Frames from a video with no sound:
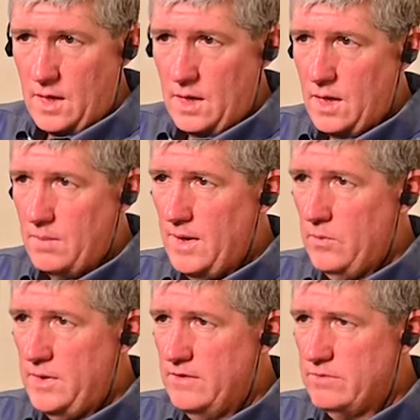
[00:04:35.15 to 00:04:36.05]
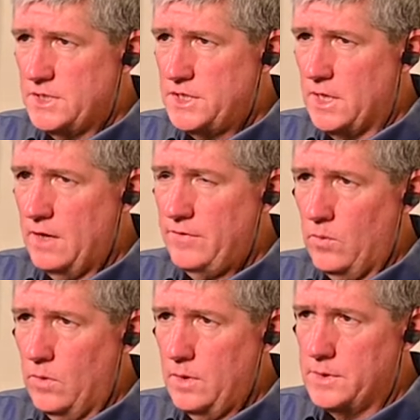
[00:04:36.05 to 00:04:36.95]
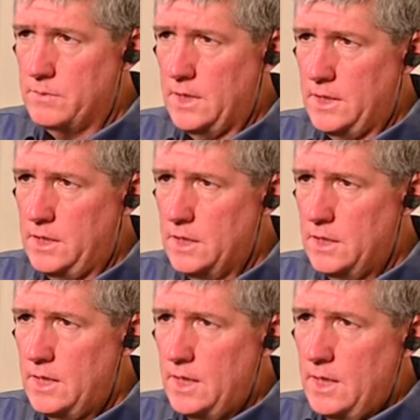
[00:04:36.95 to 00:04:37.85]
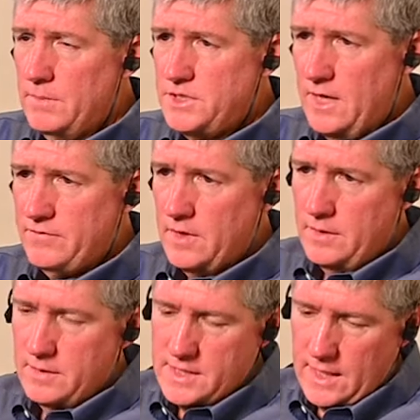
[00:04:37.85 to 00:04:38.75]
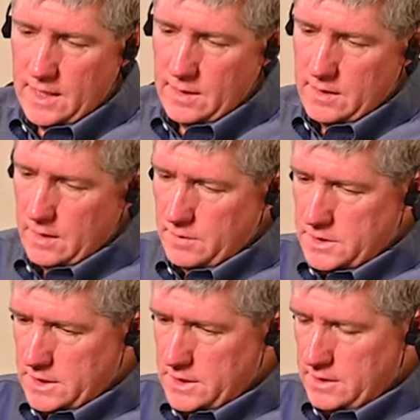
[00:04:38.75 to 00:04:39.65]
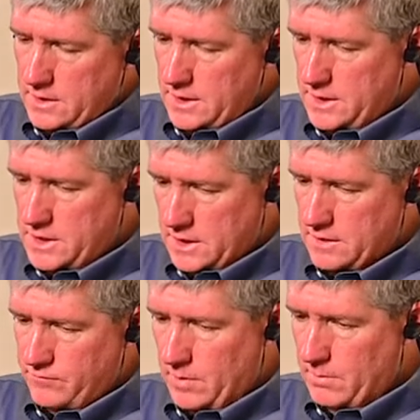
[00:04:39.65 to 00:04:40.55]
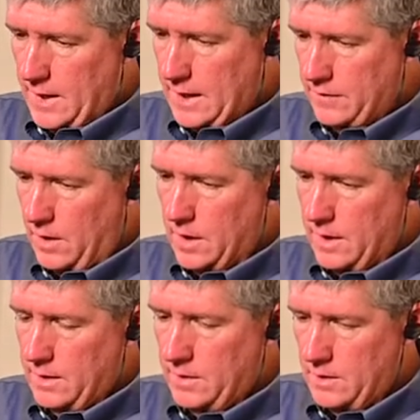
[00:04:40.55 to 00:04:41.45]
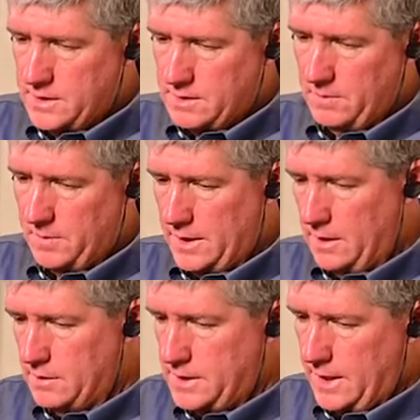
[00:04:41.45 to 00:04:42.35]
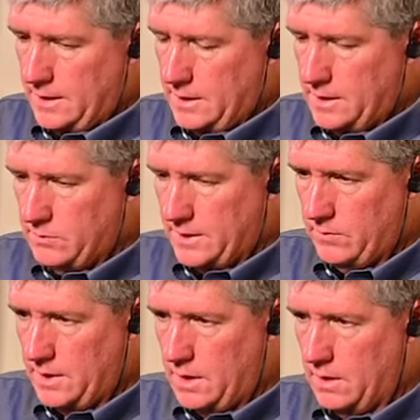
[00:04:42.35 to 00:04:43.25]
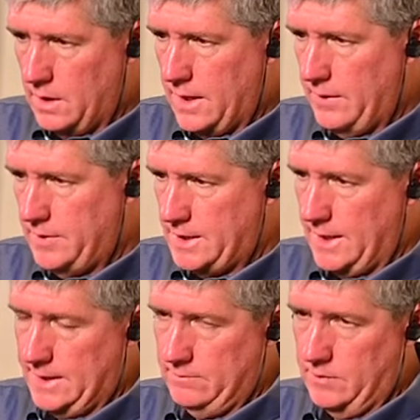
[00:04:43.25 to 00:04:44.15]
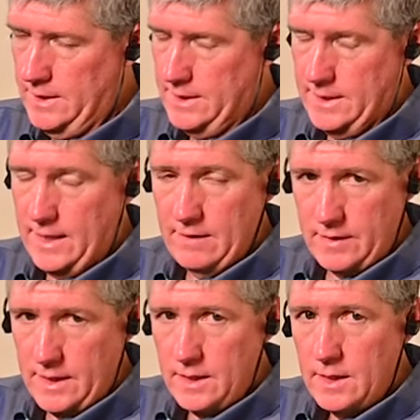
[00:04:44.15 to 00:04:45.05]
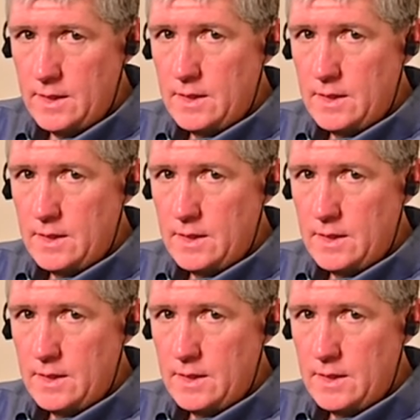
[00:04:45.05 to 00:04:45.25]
I might would give them a shot if that work was really good. But you have to understand, this is just from Athlon, and, some people didn't understand this when they would call, and I would say I really didn't have any